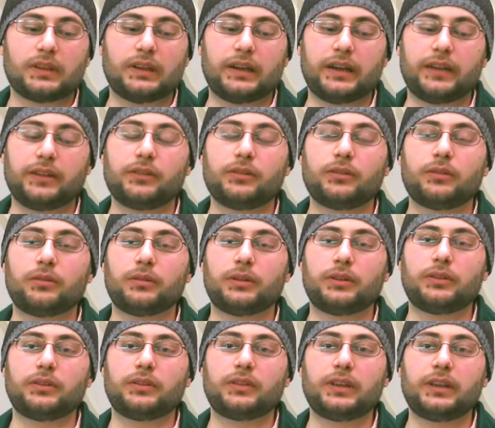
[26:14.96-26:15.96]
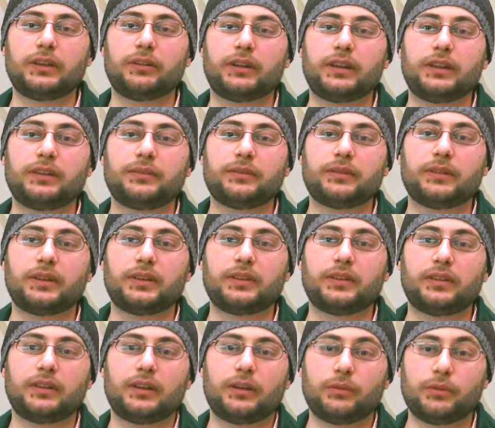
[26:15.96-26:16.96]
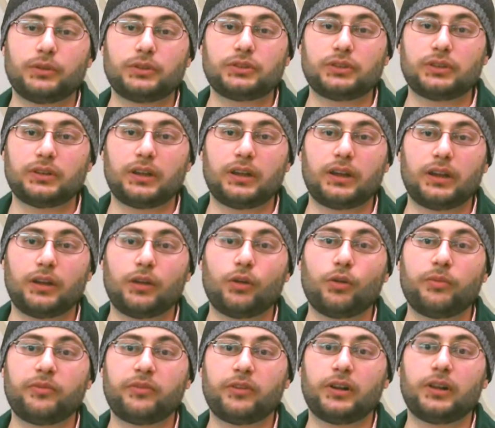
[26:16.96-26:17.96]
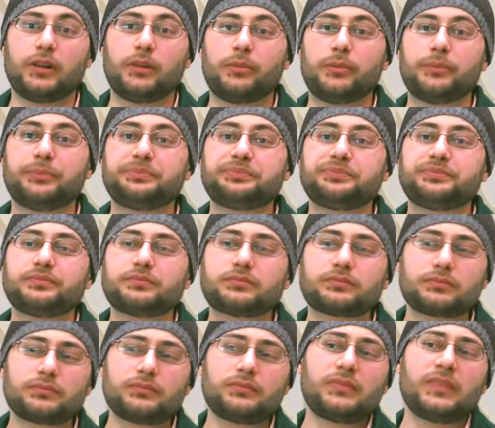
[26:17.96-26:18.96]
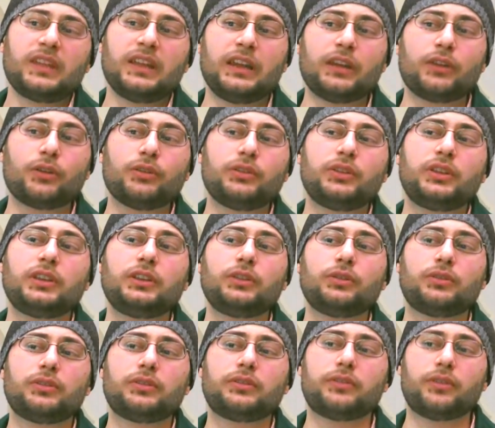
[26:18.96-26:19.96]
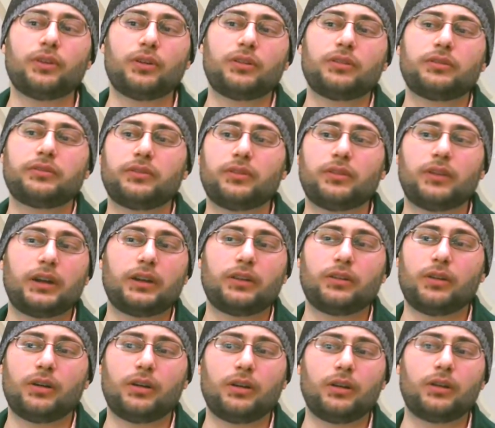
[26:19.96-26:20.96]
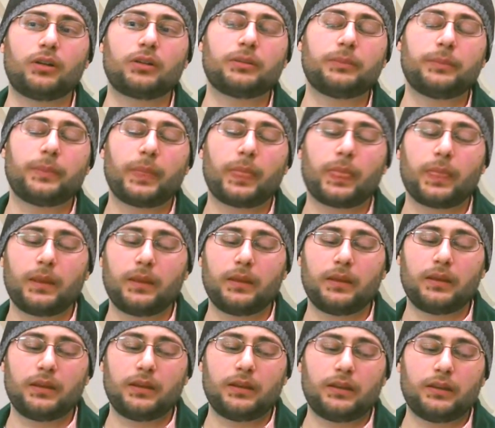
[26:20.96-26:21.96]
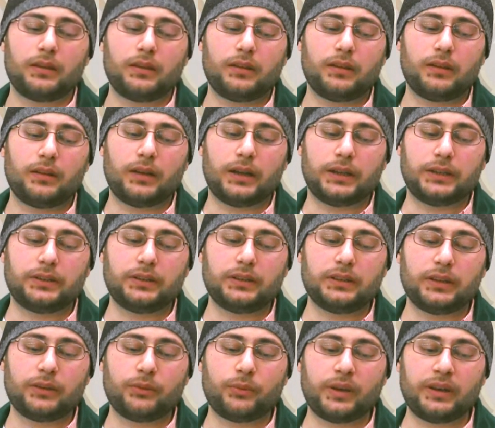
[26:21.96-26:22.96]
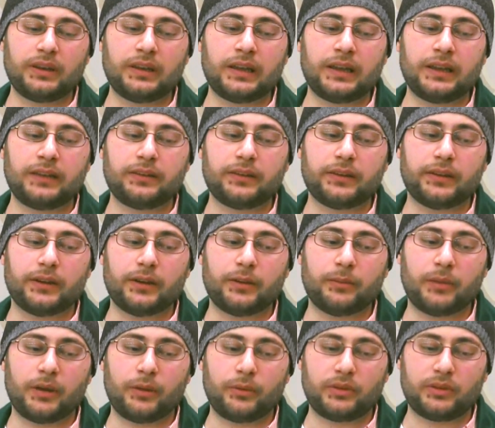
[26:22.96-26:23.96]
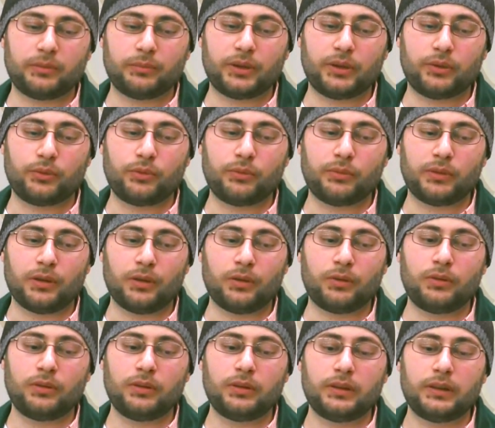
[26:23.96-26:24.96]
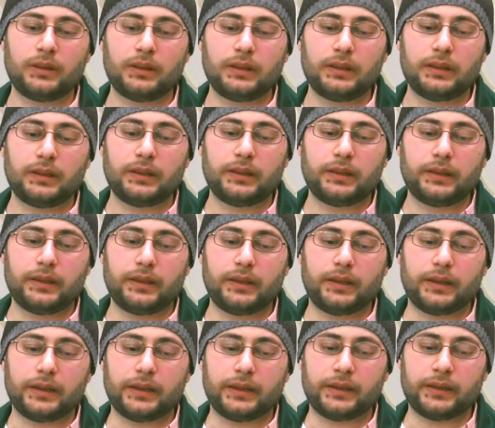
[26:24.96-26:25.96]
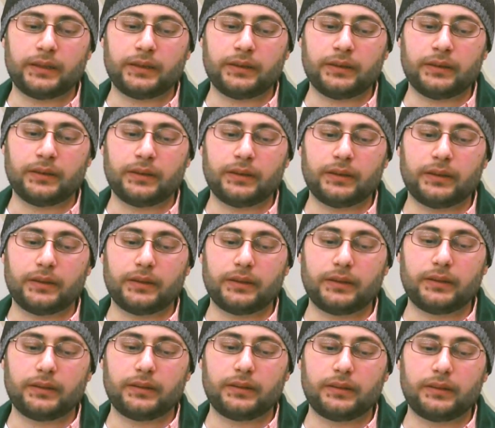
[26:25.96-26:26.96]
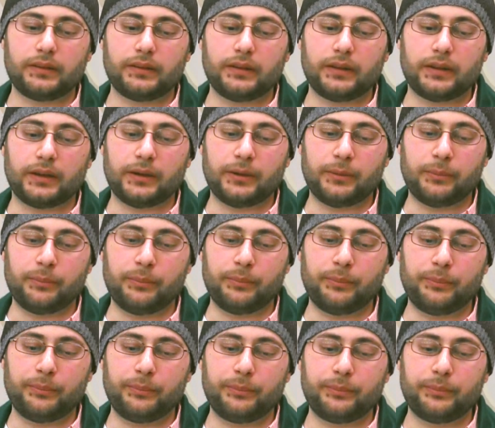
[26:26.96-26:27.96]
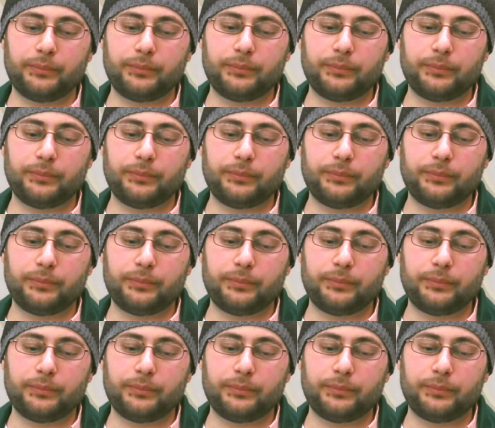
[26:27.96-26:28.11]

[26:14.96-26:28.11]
I don't know what to say, right? I said, I wish, I hope for help. And it continued for I don't know how long. Until then one night, I was in my room alone, and I